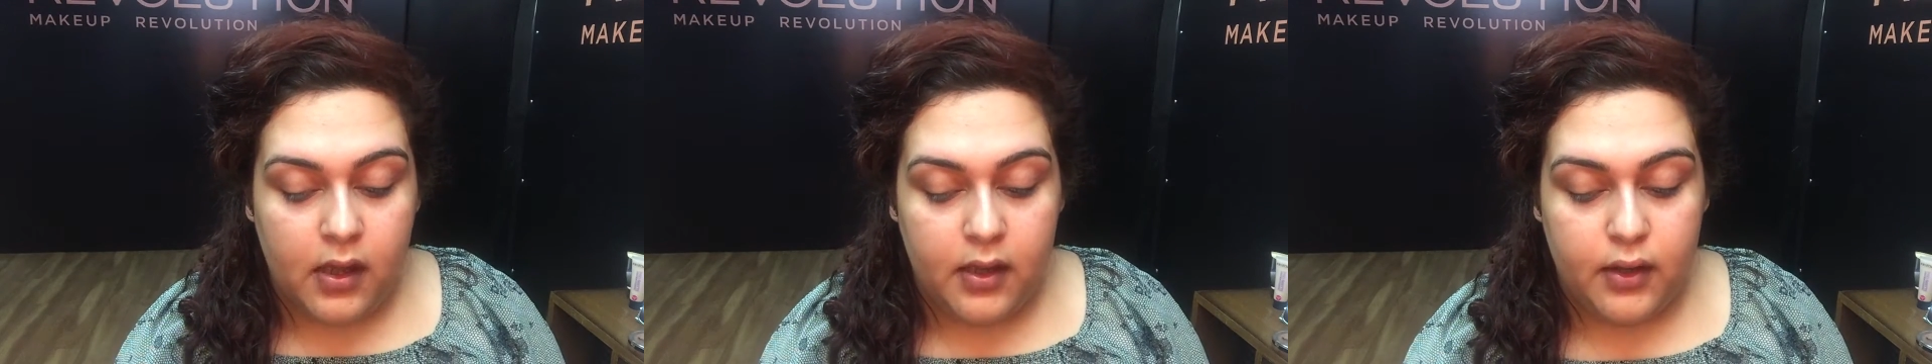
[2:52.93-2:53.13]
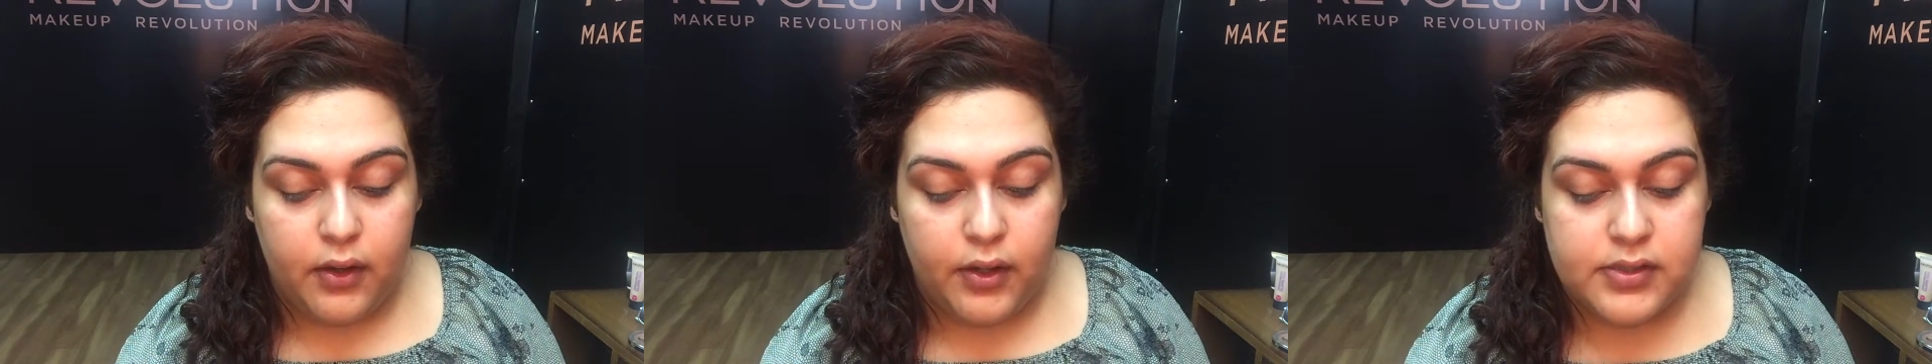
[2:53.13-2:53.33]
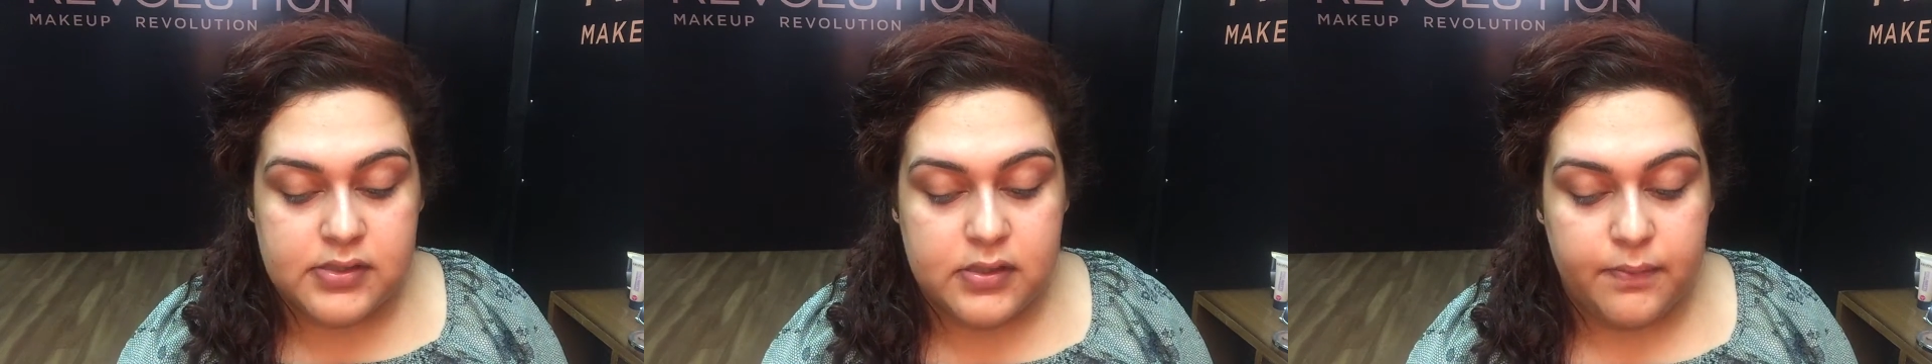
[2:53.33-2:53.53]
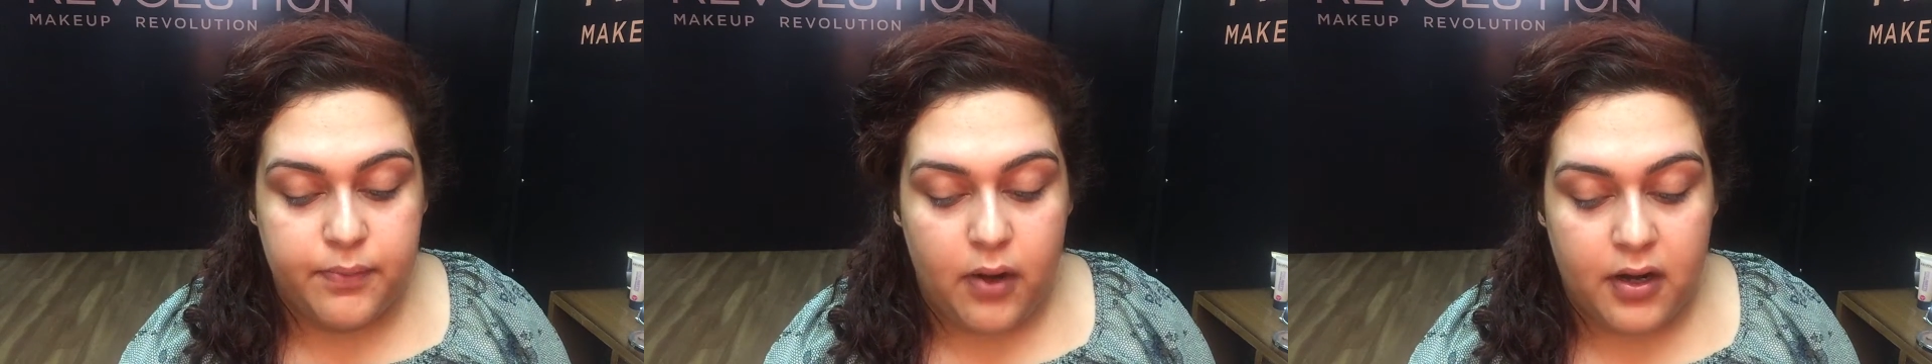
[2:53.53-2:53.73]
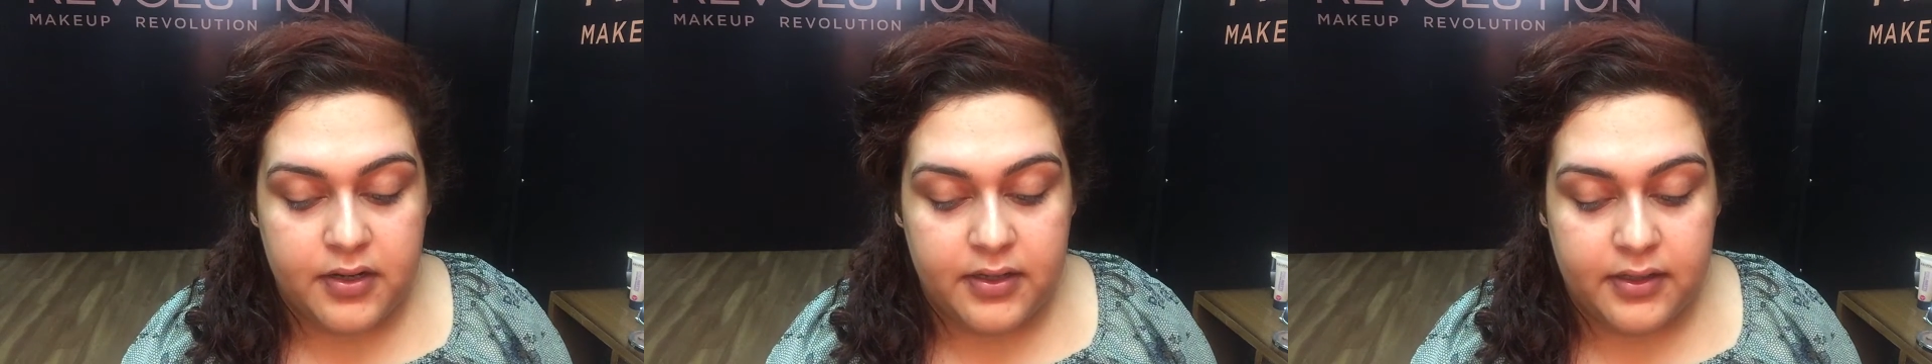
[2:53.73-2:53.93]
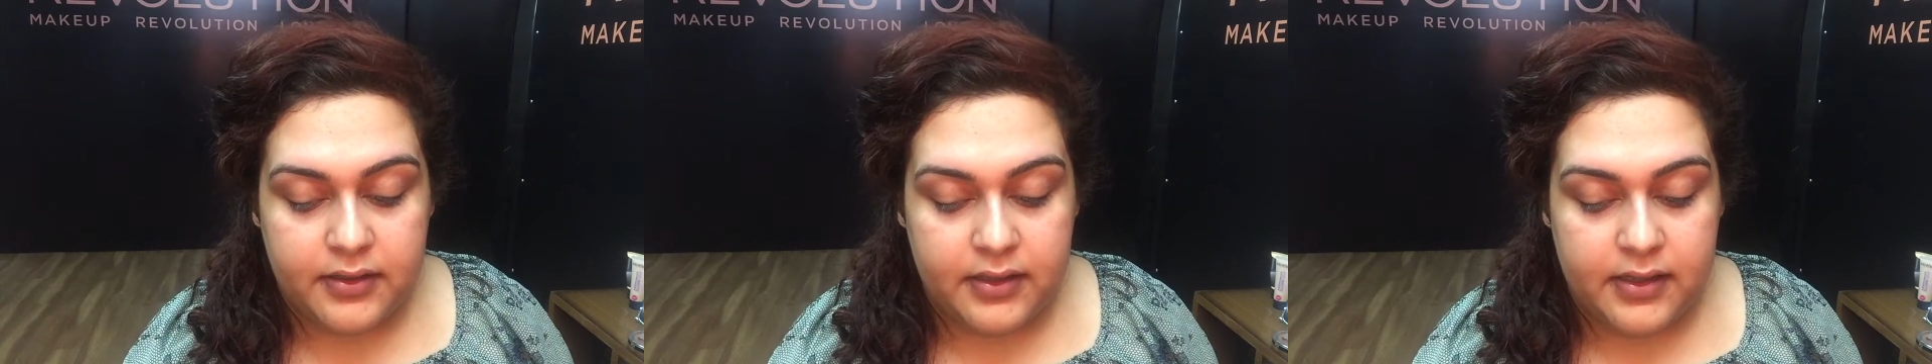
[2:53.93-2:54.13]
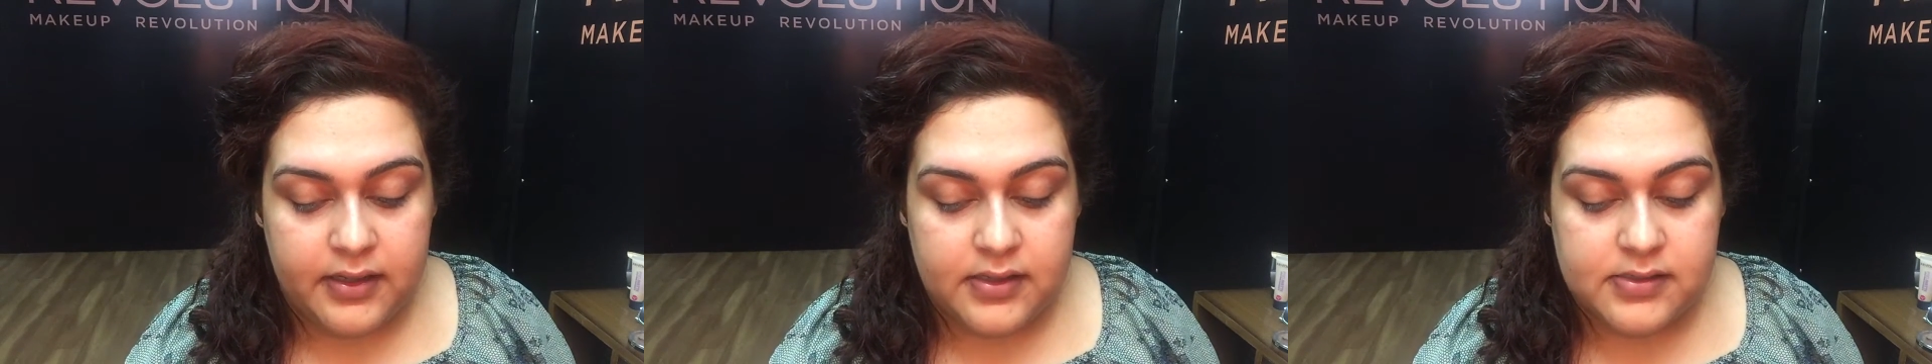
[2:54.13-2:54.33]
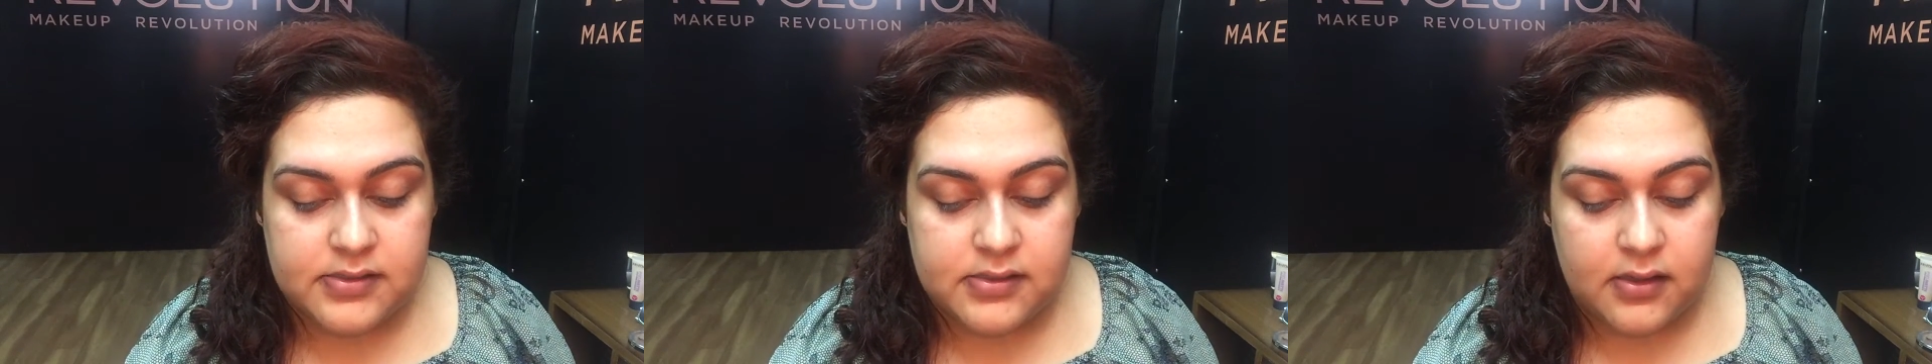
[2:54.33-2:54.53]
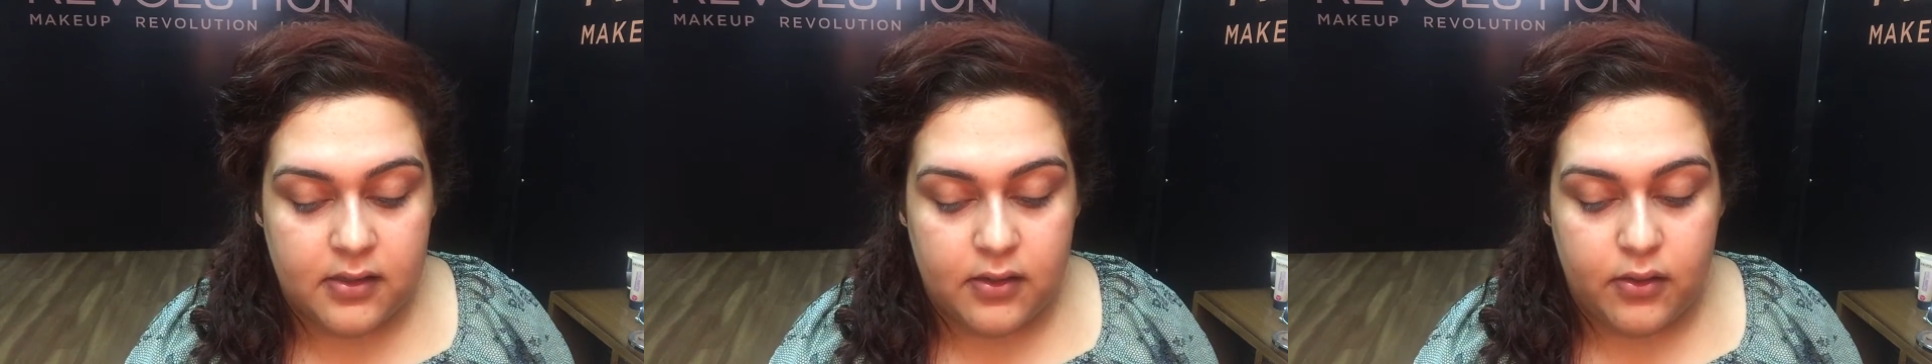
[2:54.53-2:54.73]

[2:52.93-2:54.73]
because the product is